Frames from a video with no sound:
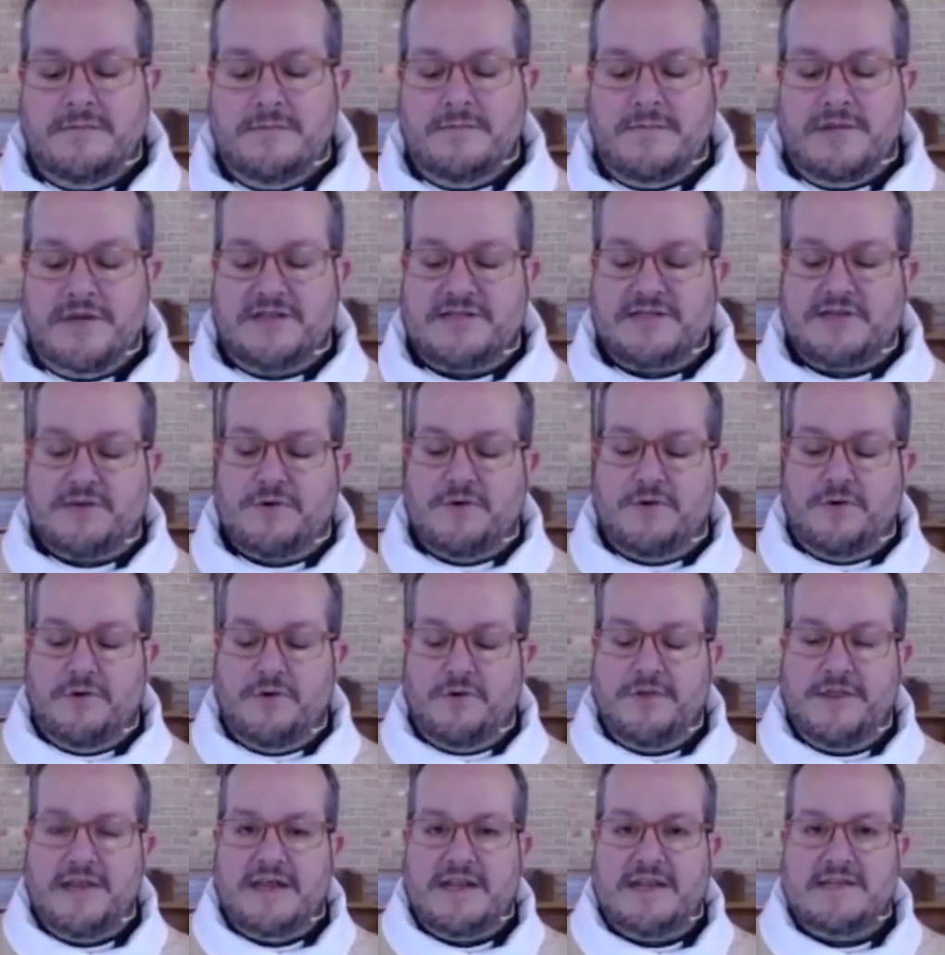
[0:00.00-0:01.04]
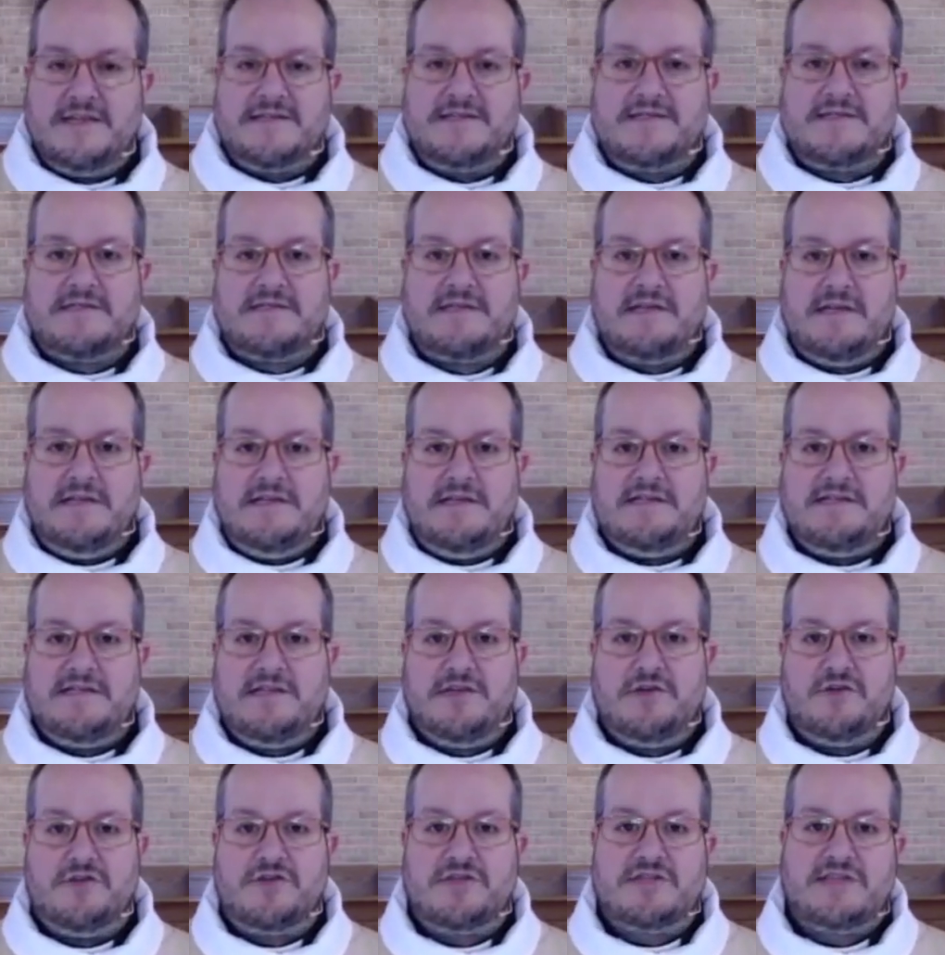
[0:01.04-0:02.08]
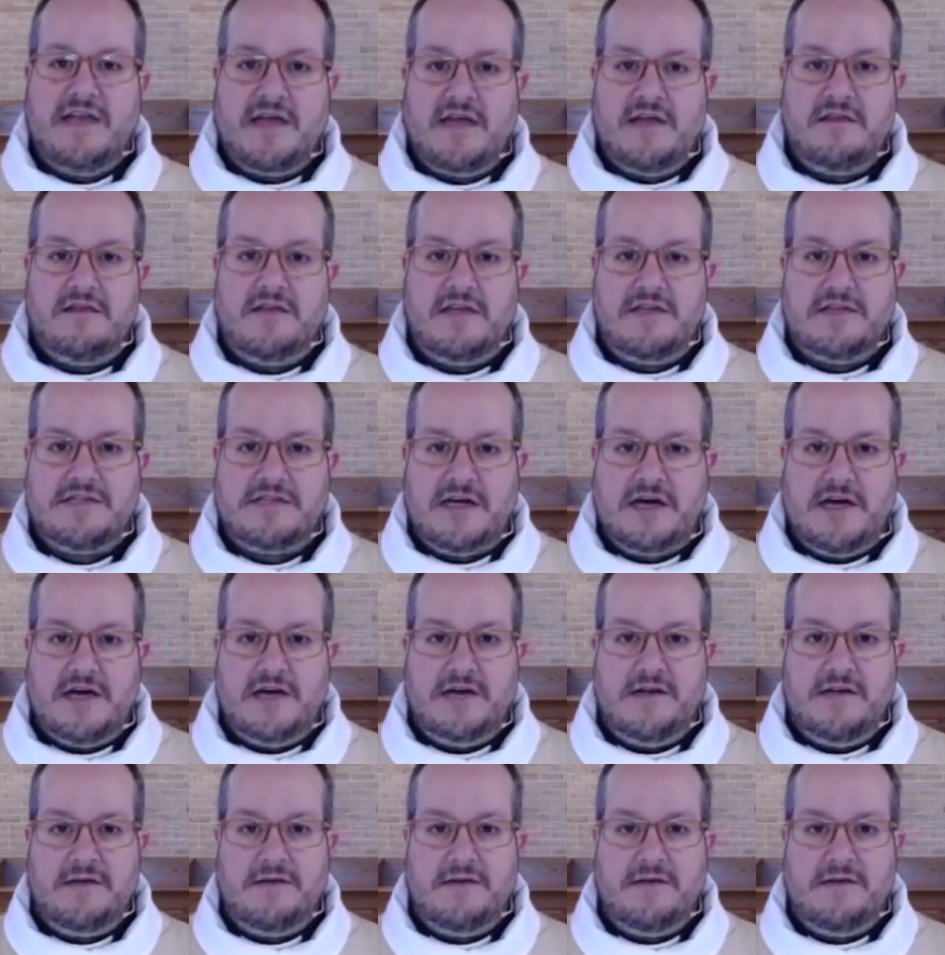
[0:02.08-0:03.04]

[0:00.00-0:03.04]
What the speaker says: But it's a goal that is easier said than done.